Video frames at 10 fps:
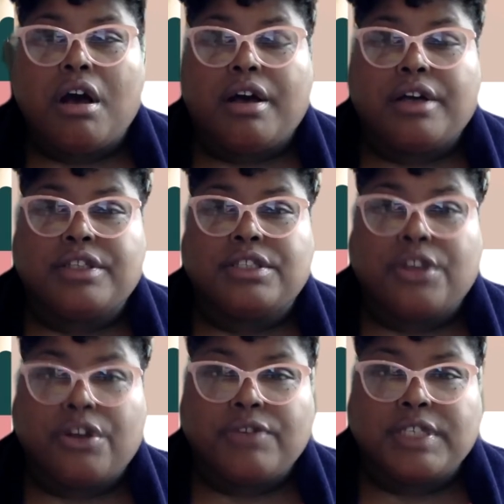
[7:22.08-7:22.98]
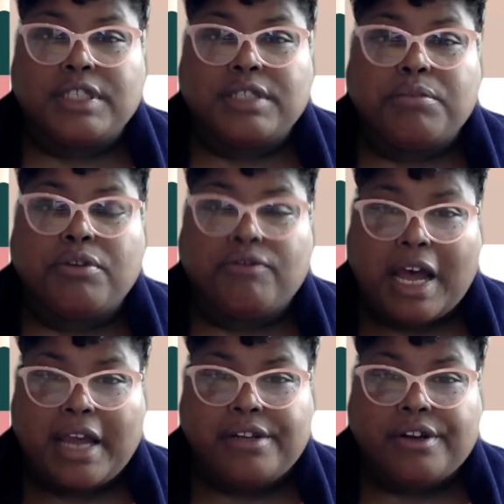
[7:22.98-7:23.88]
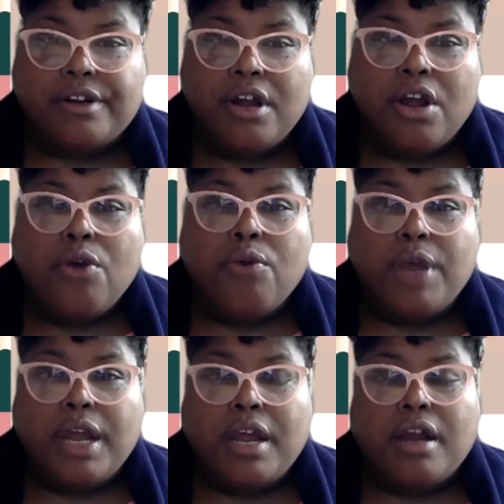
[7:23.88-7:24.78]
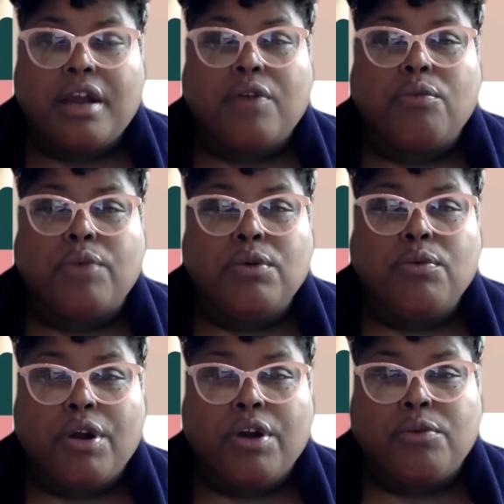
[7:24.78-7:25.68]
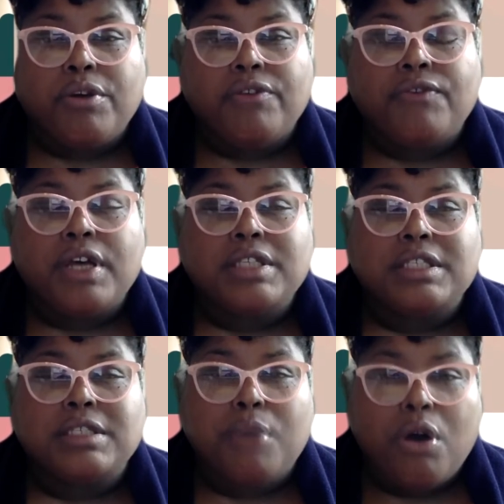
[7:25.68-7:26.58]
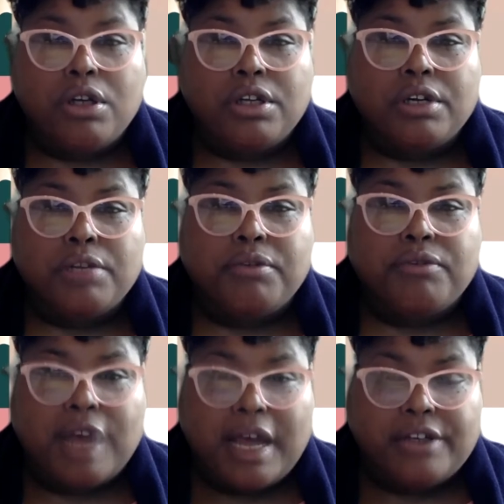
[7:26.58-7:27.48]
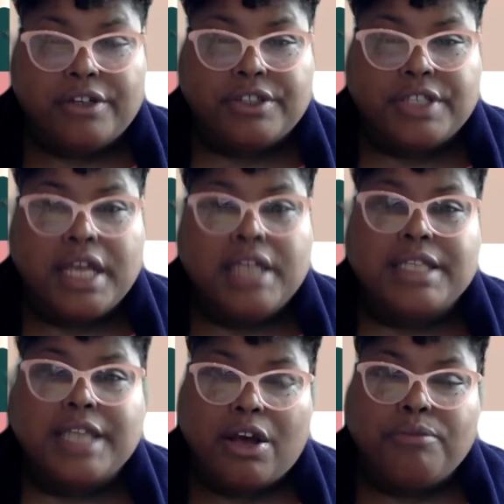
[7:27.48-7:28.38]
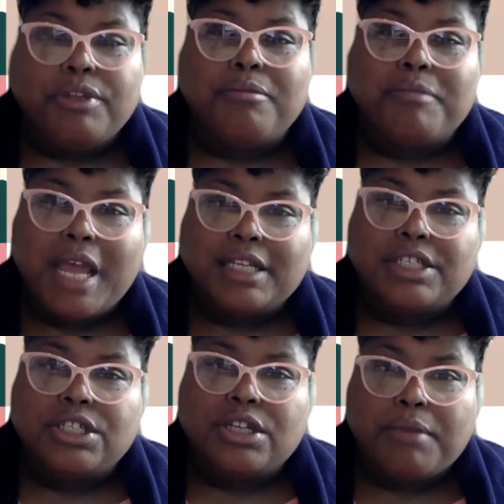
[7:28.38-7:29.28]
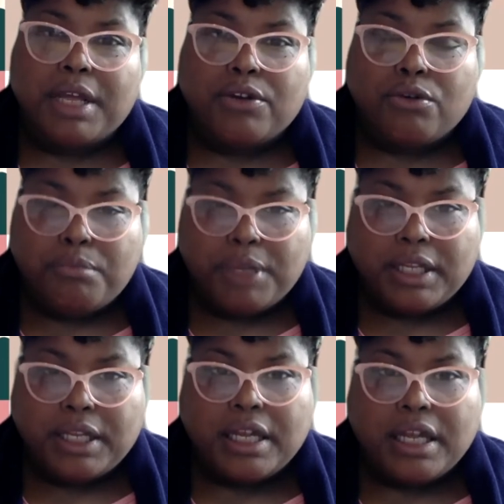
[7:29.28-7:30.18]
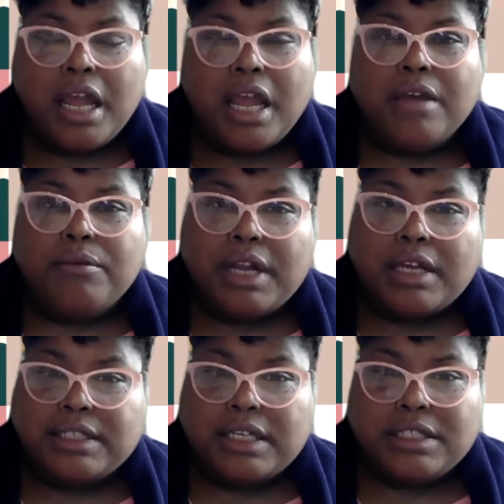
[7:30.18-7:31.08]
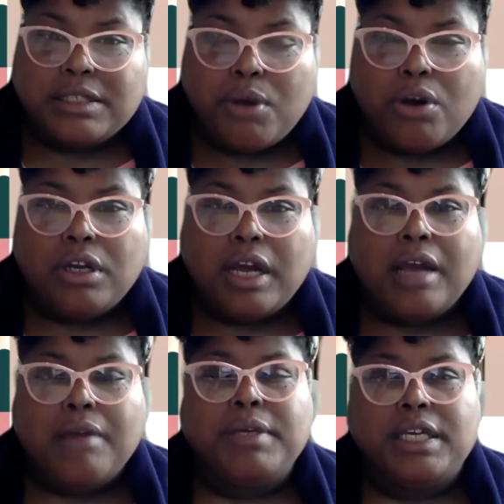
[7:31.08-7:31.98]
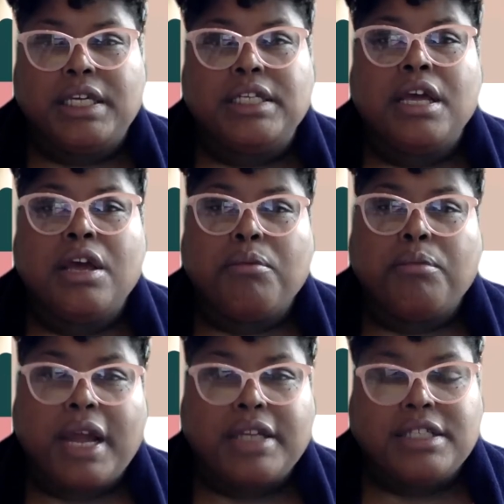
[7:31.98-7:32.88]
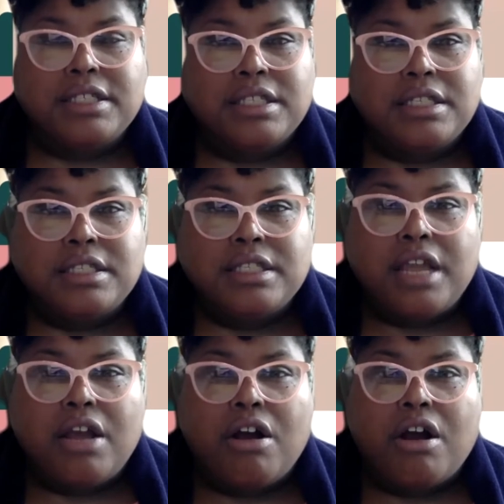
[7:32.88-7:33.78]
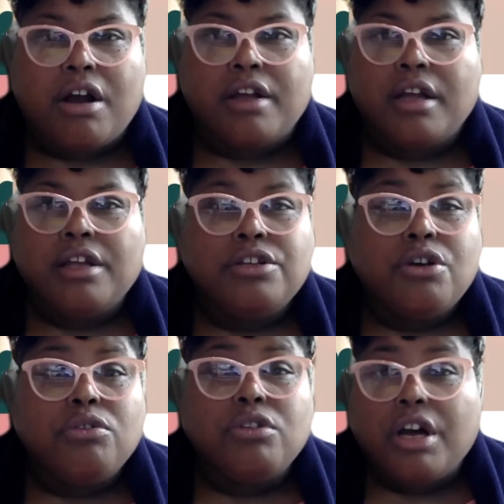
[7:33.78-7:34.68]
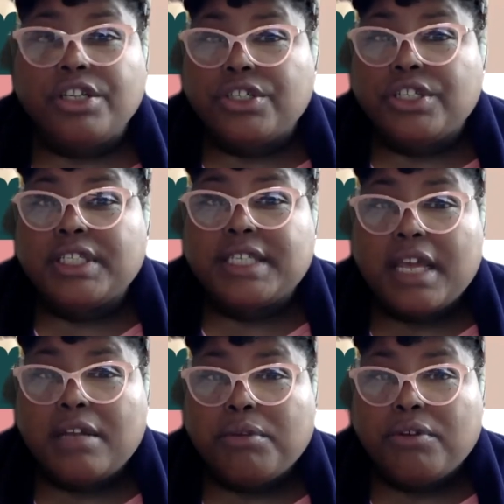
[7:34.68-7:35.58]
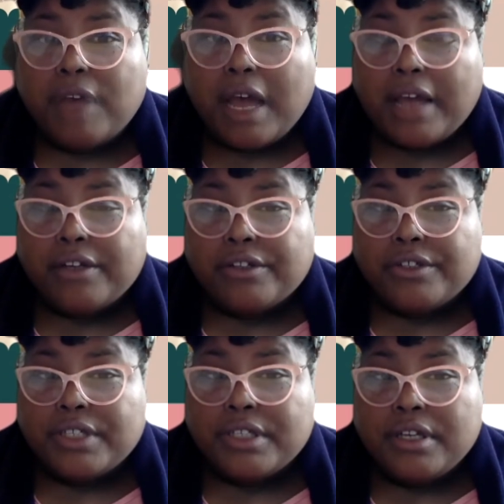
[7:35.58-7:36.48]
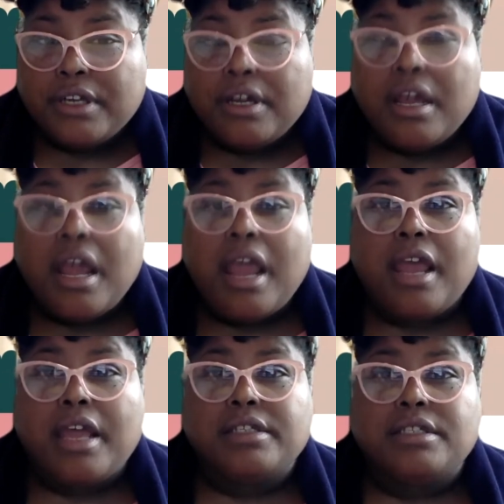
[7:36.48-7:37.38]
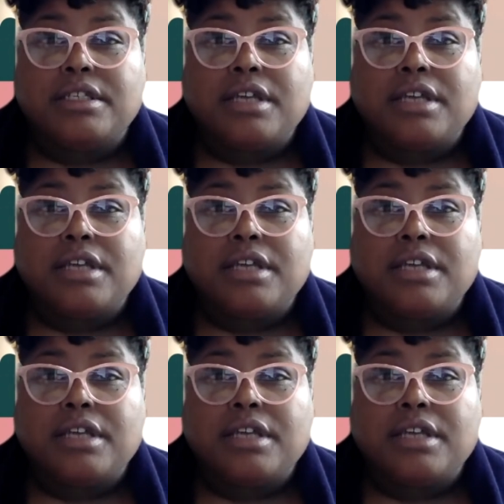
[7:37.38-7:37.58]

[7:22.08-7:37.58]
service provider, where we work with smaller providers to help them manage their medical billing. And when I say smaller, I mean practices that are no larger than 10 providers. And